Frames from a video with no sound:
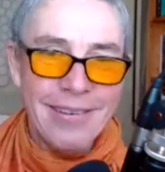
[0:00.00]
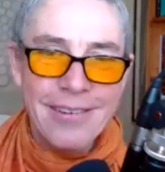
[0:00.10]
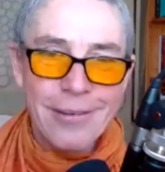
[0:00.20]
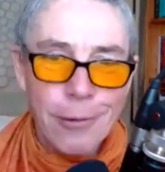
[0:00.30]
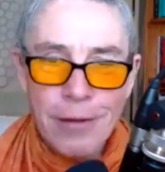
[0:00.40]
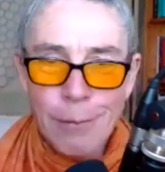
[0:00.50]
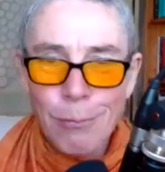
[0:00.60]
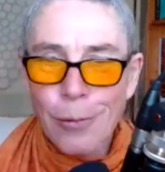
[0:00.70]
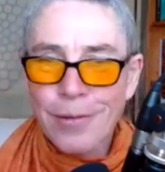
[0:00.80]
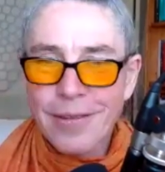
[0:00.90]
practitioner of
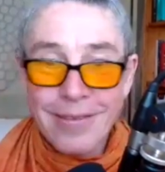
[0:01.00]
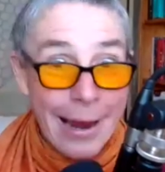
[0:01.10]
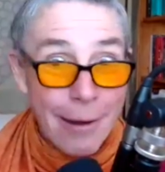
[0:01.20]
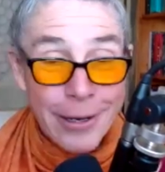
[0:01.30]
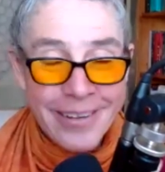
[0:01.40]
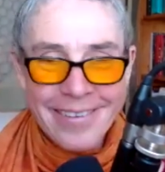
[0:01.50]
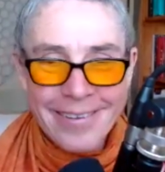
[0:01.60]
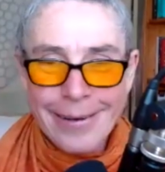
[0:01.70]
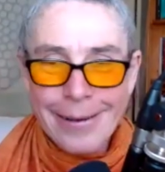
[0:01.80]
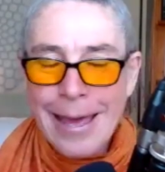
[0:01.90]
hypnosis,
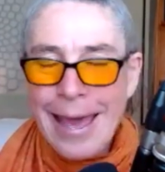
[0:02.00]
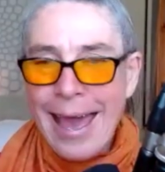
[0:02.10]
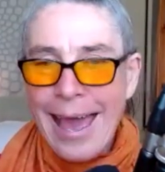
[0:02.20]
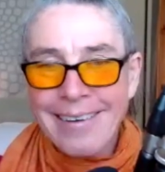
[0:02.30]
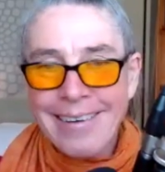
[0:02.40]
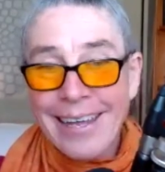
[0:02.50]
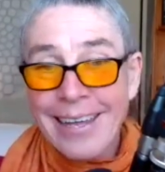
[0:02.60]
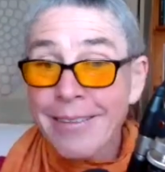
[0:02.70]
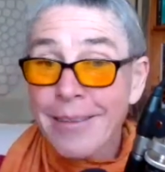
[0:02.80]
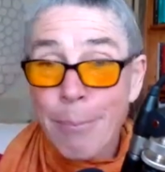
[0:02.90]
Erickson, and
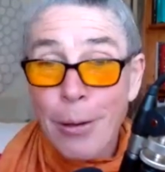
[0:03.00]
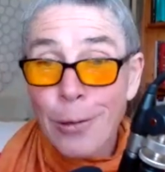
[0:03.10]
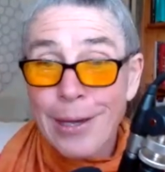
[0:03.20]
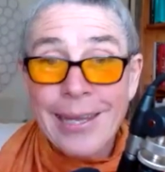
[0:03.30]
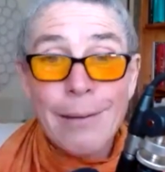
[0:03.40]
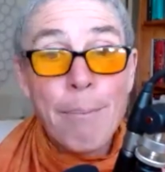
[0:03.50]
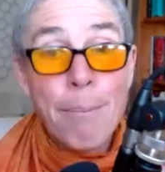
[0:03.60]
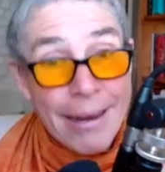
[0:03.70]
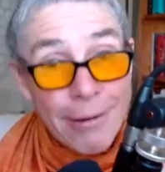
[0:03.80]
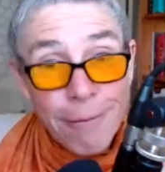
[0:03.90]
he spoke
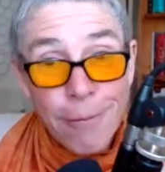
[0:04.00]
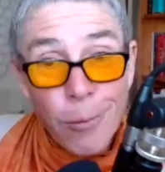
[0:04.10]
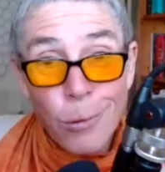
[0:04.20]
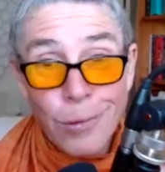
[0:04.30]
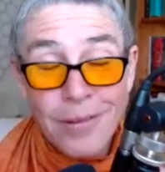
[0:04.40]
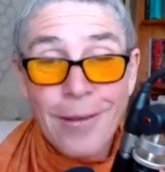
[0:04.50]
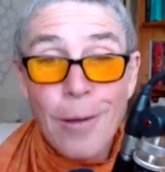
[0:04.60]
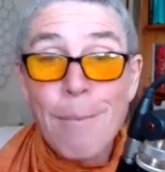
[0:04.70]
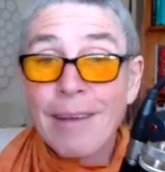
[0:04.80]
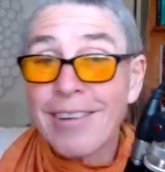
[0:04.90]
in metaphors
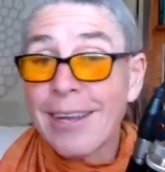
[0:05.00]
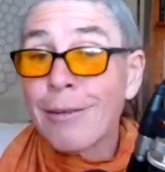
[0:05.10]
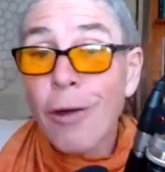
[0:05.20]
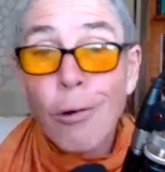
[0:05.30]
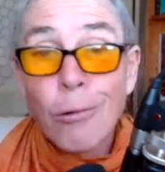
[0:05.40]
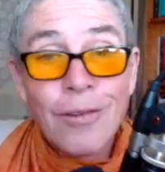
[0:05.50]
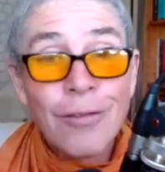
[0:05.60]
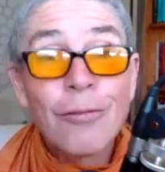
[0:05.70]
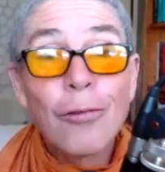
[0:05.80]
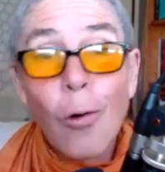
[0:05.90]
so much. He told
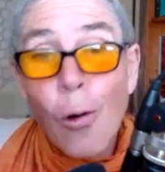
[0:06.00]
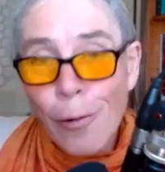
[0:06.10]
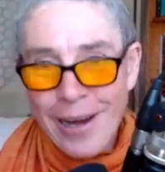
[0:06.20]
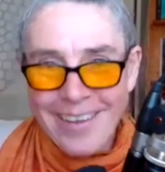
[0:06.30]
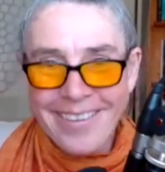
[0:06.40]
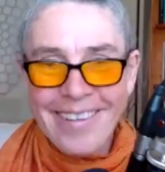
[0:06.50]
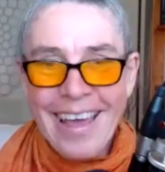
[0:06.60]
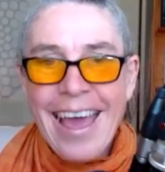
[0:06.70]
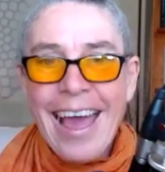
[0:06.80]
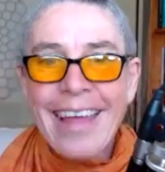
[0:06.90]

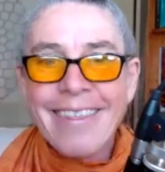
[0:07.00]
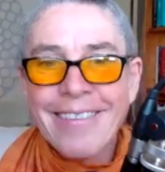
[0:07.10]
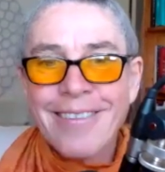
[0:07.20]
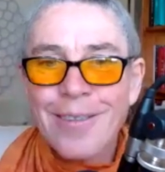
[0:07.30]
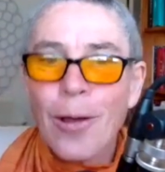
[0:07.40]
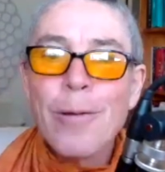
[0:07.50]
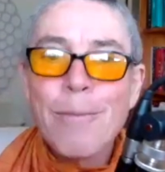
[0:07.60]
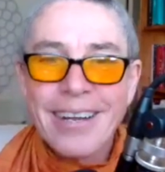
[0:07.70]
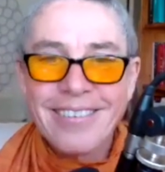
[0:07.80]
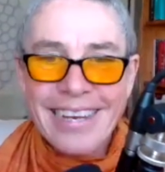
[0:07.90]
stories, and there's
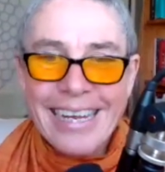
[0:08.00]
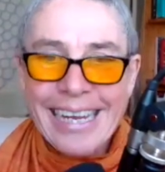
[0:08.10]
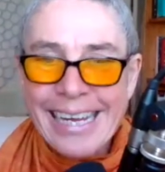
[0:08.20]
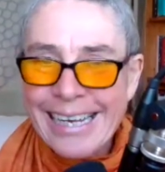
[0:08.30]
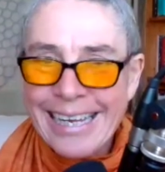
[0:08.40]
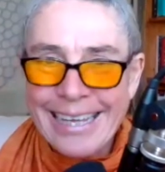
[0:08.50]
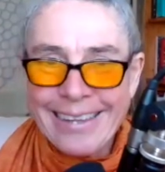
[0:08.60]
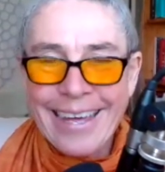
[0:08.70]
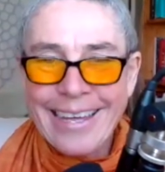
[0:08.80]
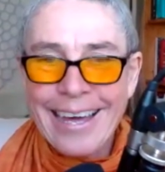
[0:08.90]
so much
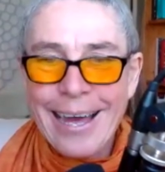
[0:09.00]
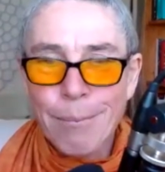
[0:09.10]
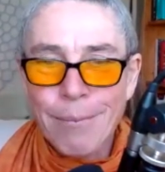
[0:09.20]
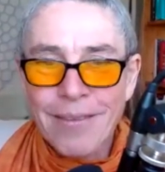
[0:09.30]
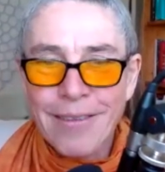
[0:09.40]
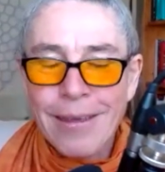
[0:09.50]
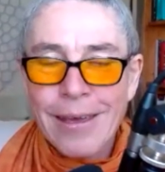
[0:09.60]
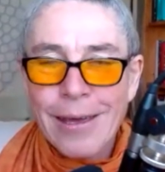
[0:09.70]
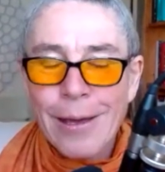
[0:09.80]
healing that comes